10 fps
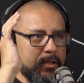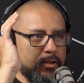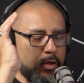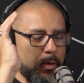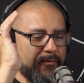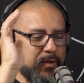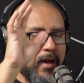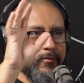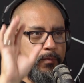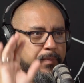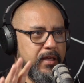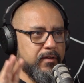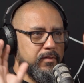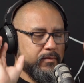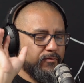So if you have to
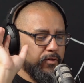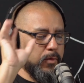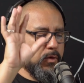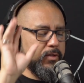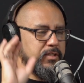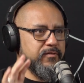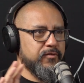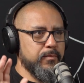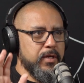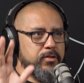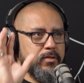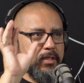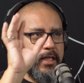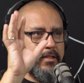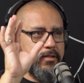pick from all this information
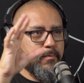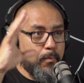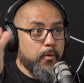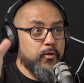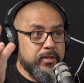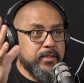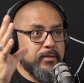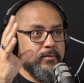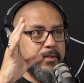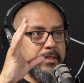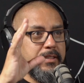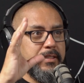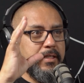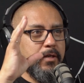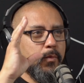that is important, right?
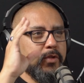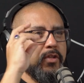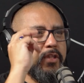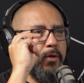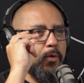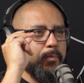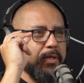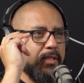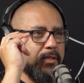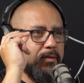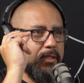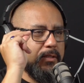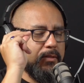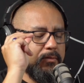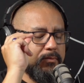What do you think will be
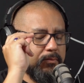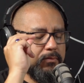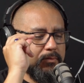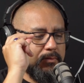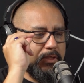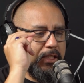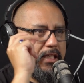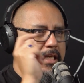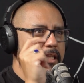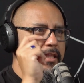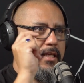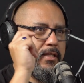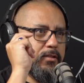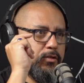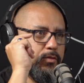the key
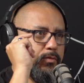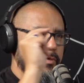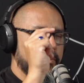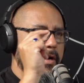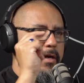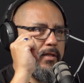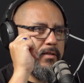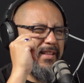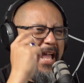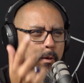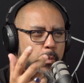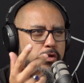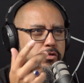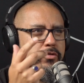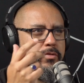things to remark?
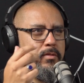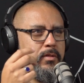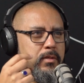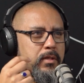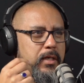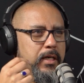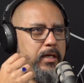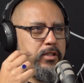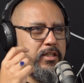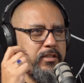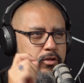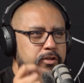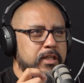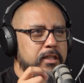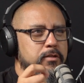Language, just your
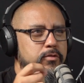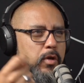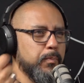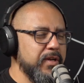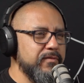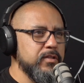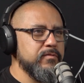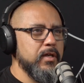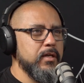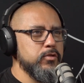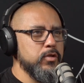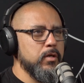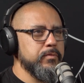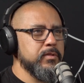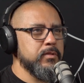skills or your previous
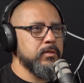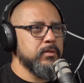jobs.